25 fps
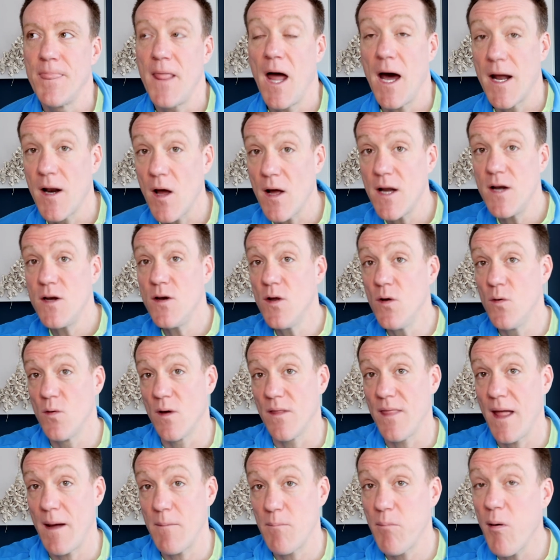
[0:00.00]
And I knew at
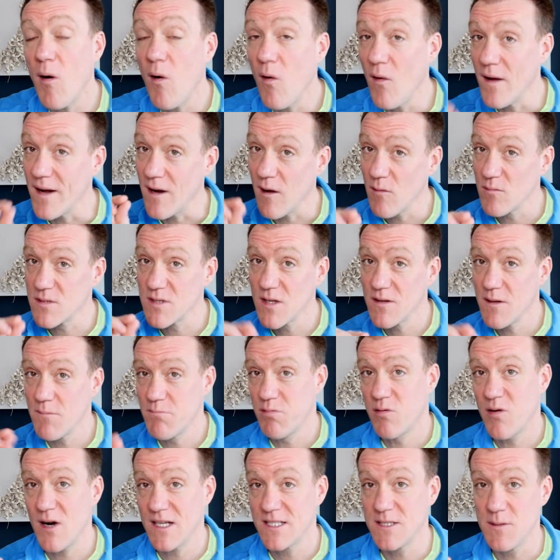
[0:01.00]
that point I was on the
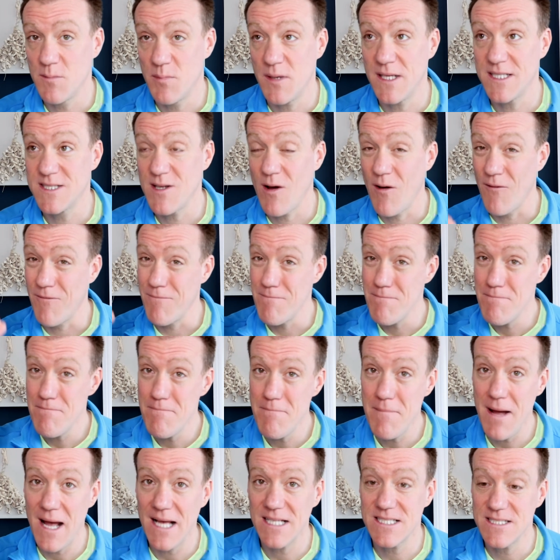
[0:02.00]
precipice of
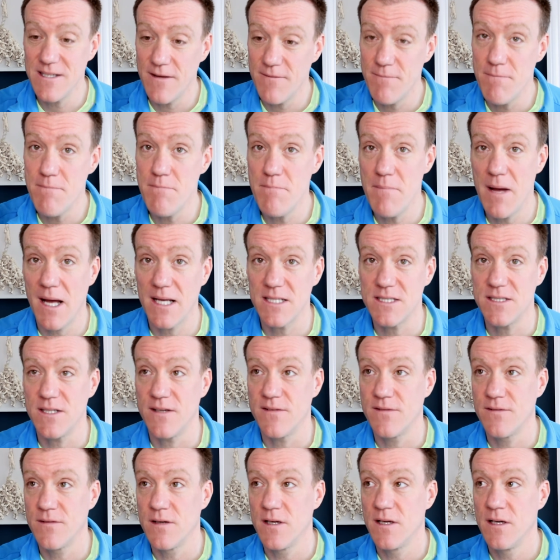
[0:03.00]
massive,
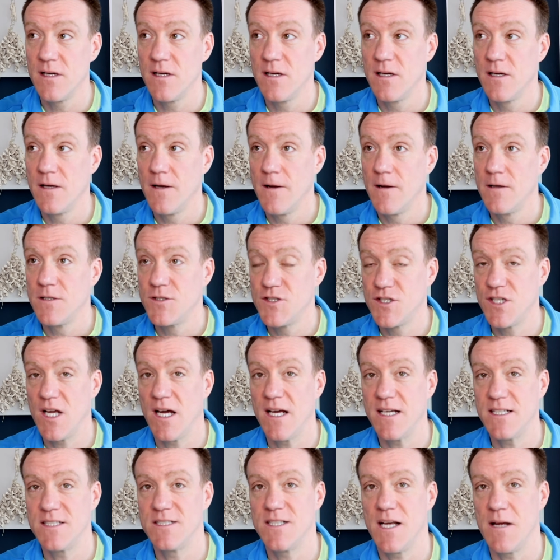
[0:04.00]
massive
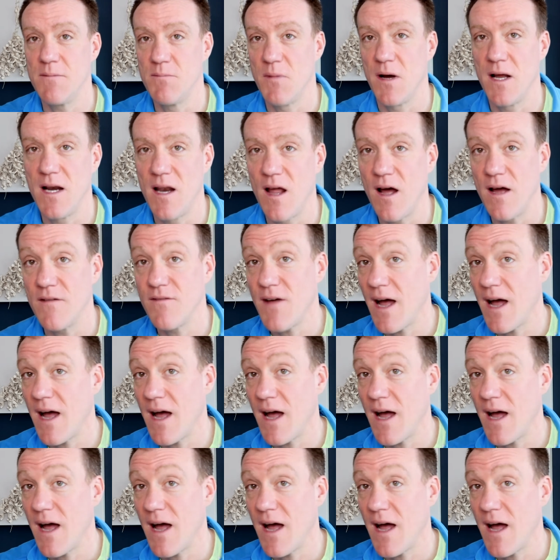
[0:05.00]
change in my life.